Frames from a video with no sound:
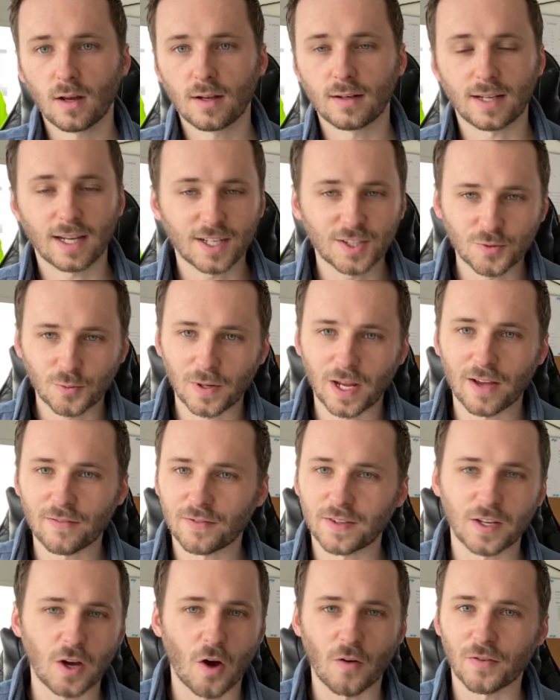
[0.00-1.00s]
Next, we have
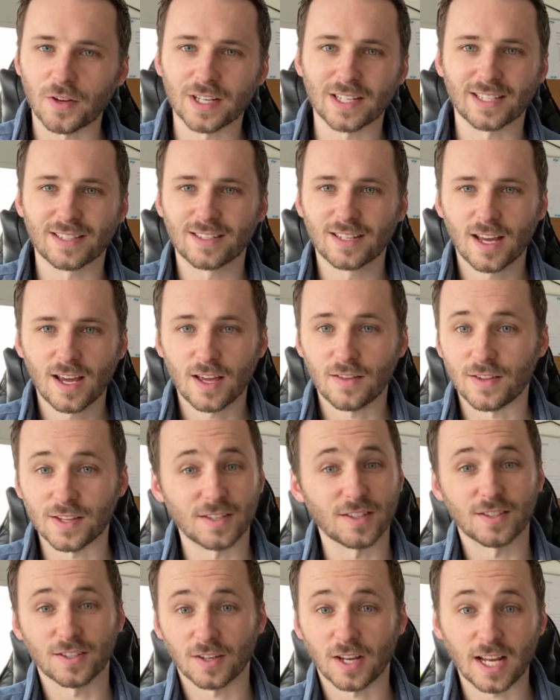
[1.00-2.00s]
the obvious, this
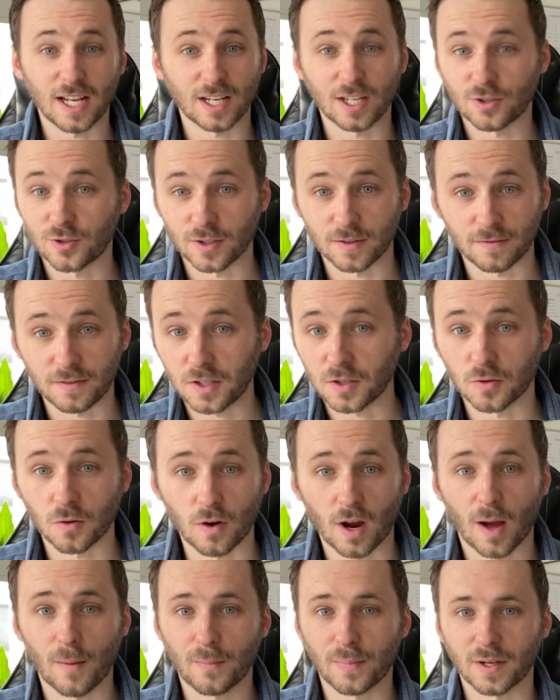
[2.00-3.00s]
is an electric vehicle
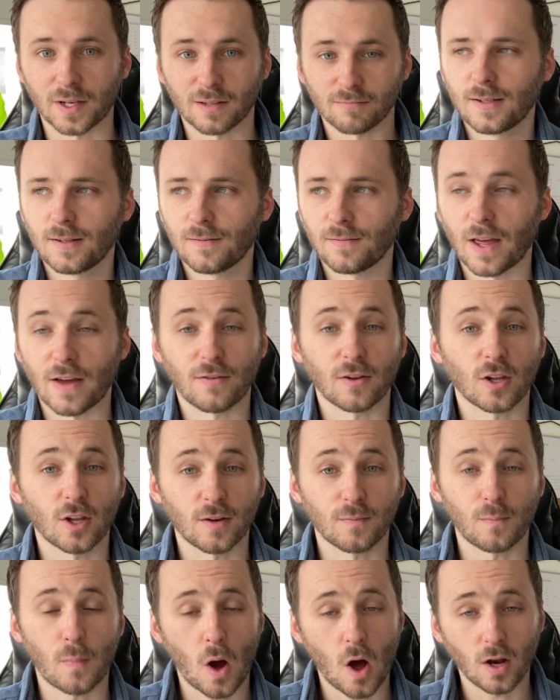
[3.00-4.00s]
company. They have a lot
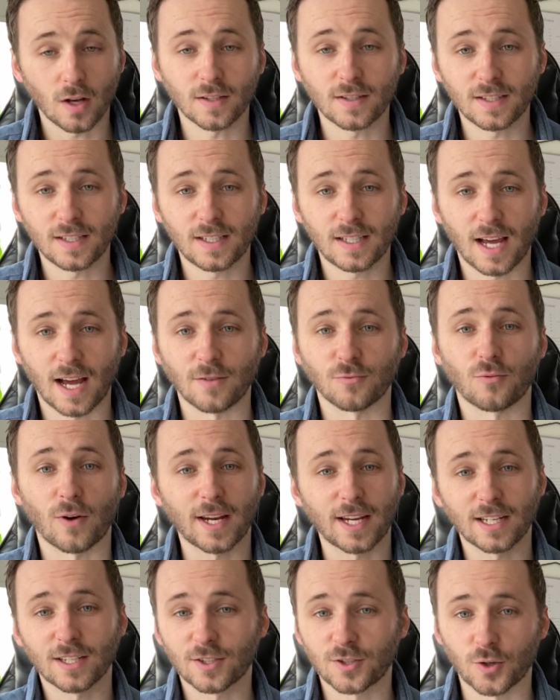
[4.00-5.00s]
of policy and
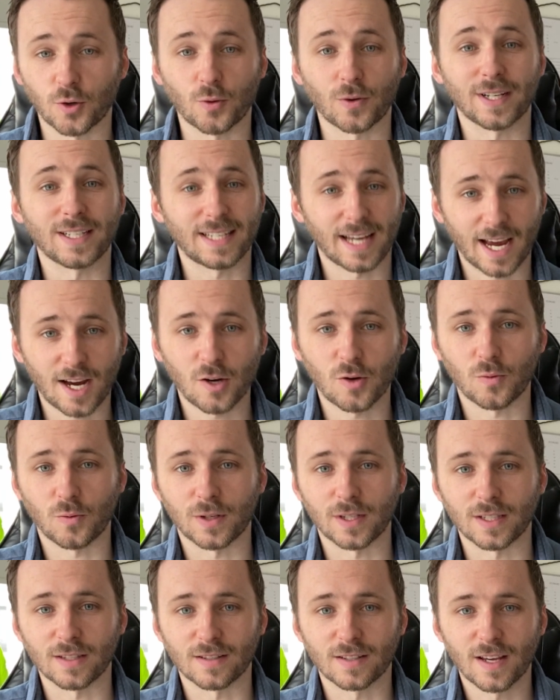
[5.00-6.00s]
regulatory
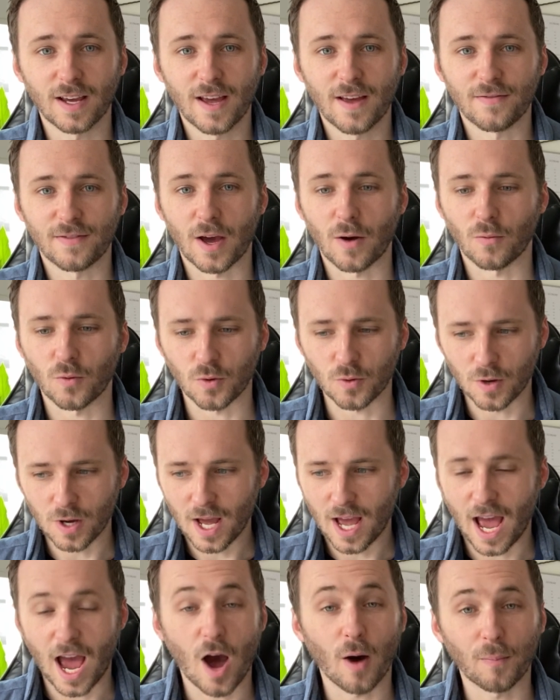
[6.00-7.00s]
tailwinds that will
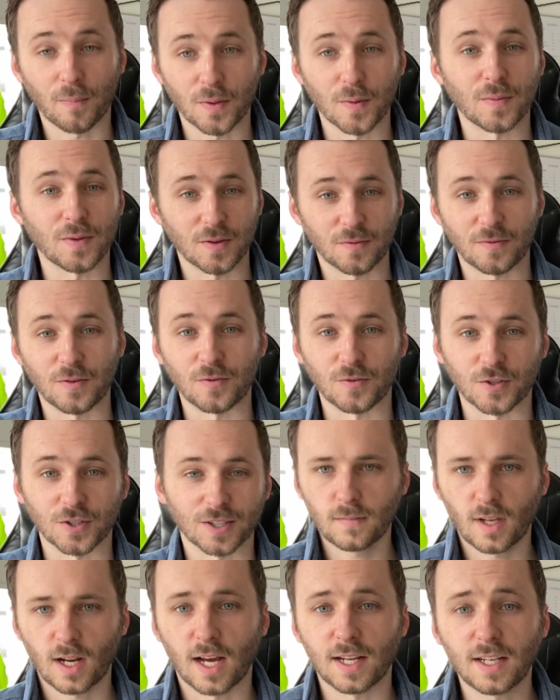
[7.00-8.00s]
help them in the future.
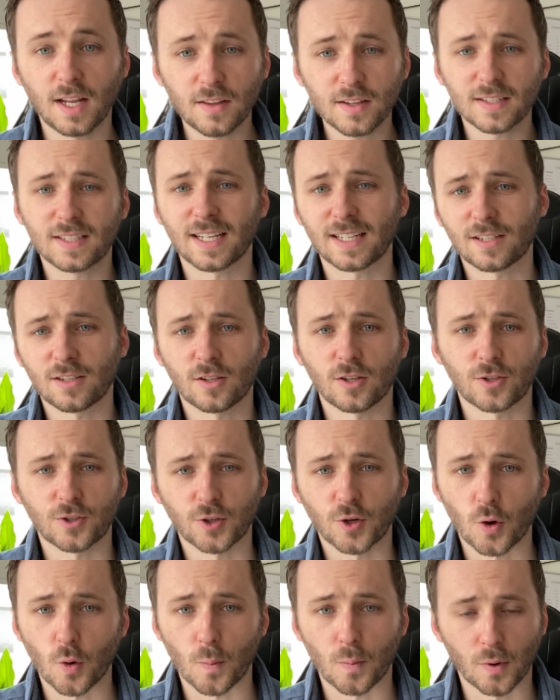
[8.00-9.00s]
Another
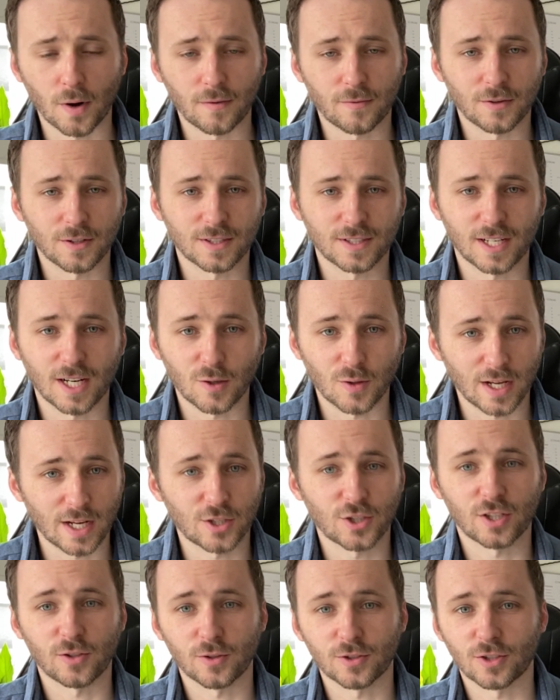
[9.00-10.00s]
technological preference that I would
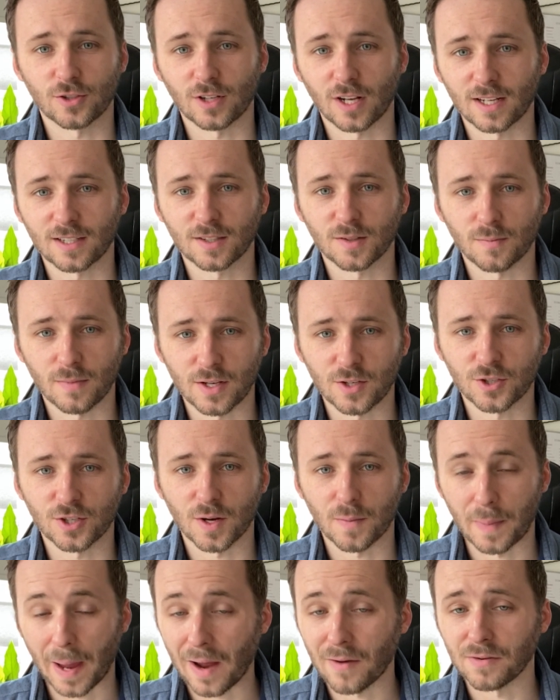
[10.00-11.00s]
actually also like to mention
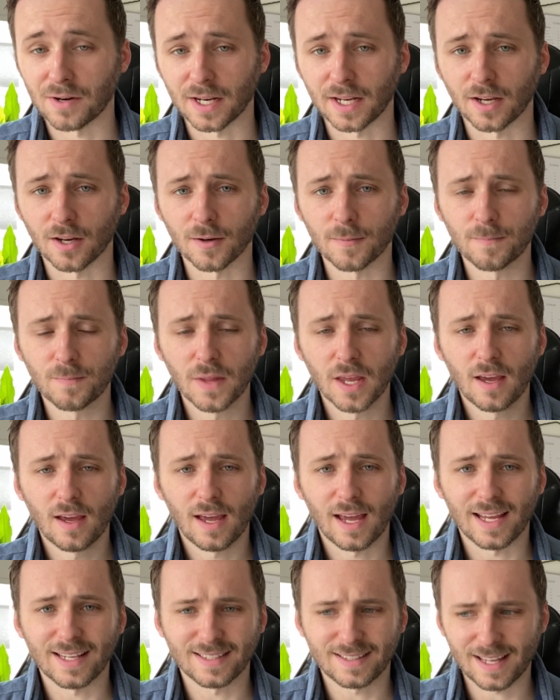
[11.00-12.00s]
about NIO
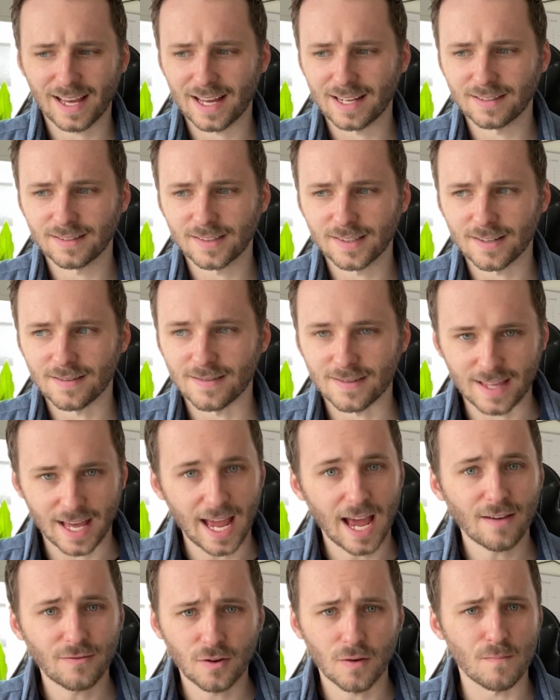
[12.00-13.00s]
is that they
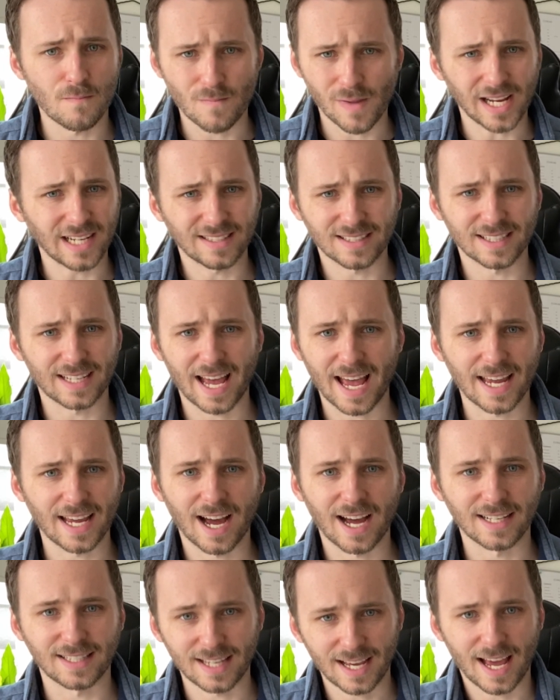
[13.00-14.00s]
have amazing
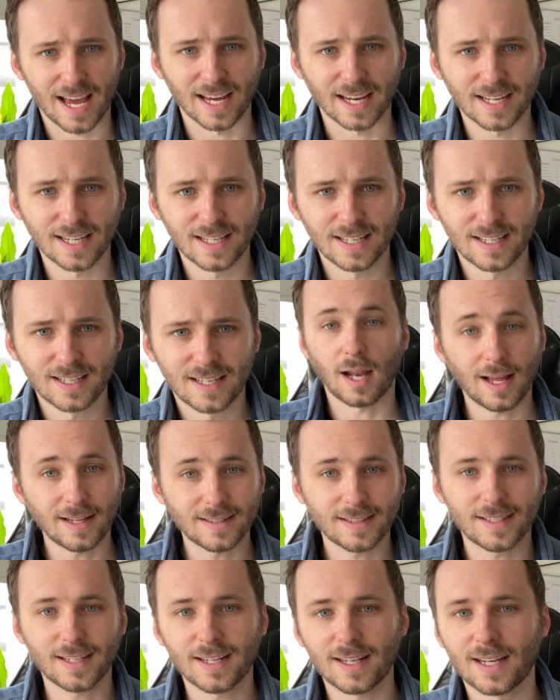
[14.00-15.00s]
AI tech.
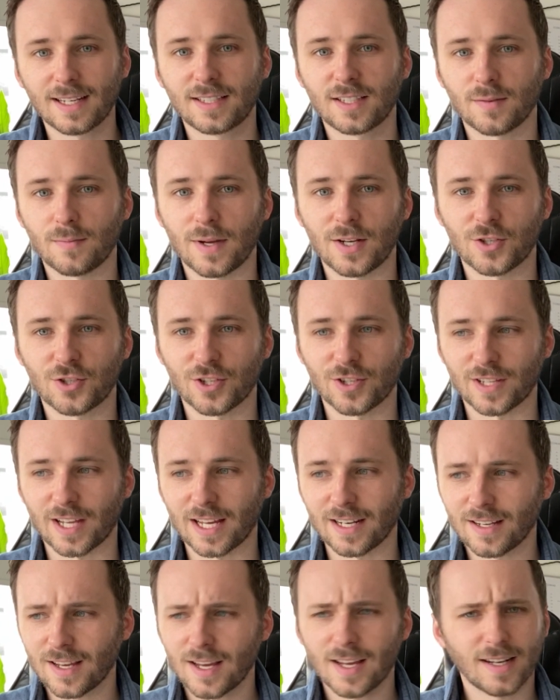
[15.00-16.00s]
Lastly, I'd like to mention
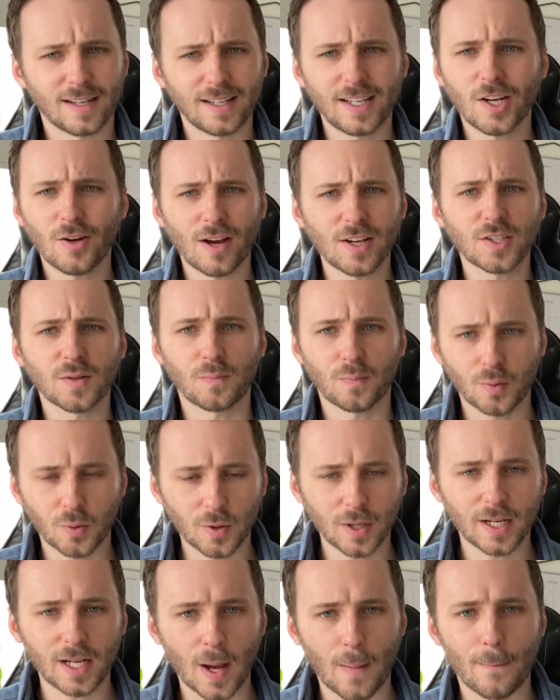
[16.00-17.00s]
that NIO has a
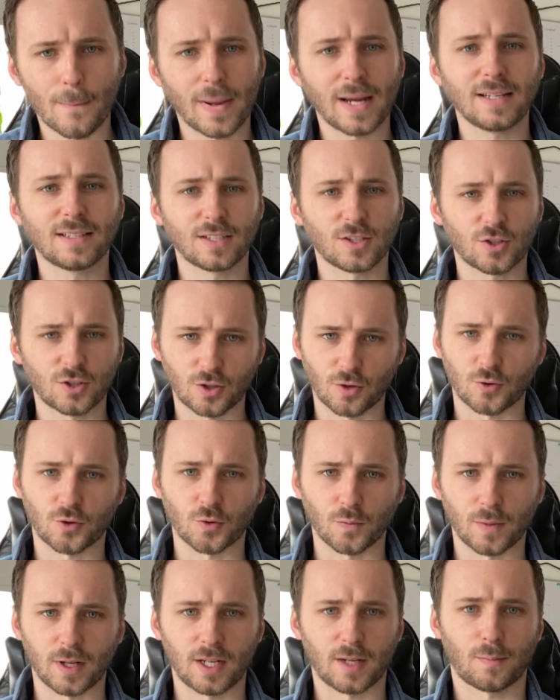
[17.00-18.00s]
pretty amazing social
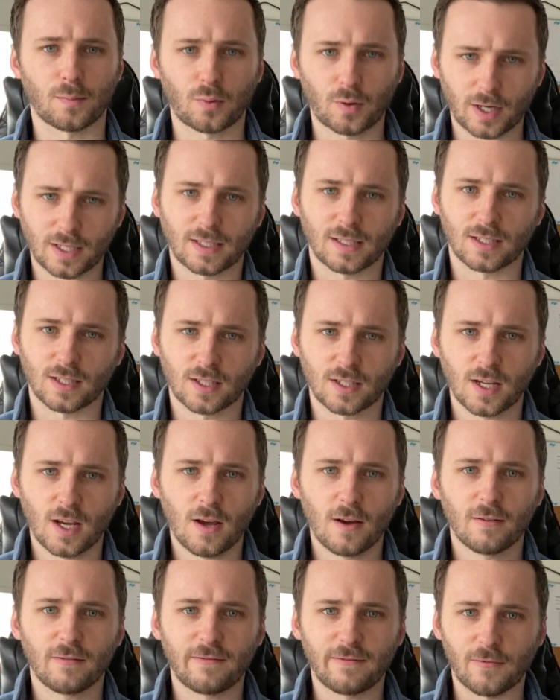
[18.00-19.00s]
media presence
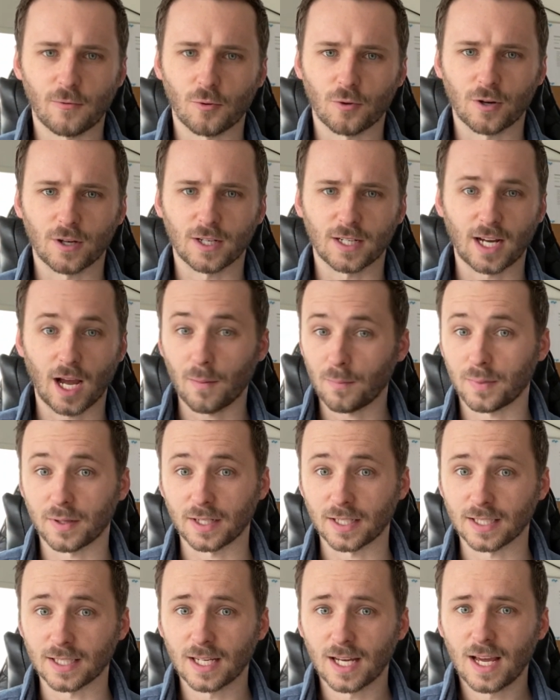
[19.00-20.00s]
for a
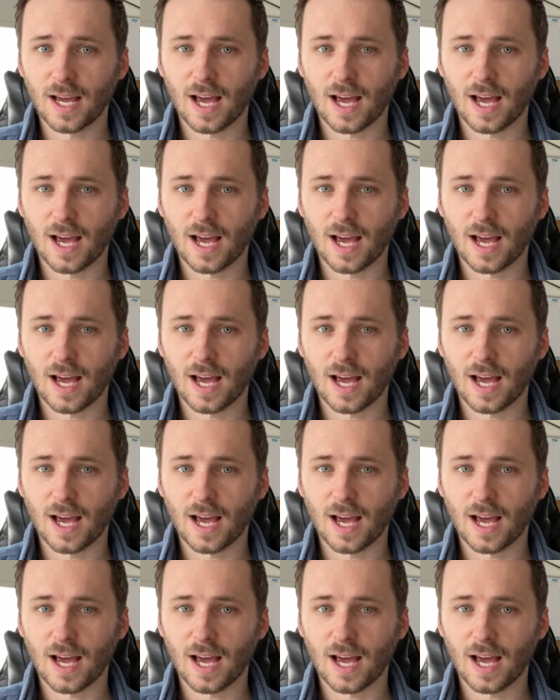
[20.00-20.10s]
company.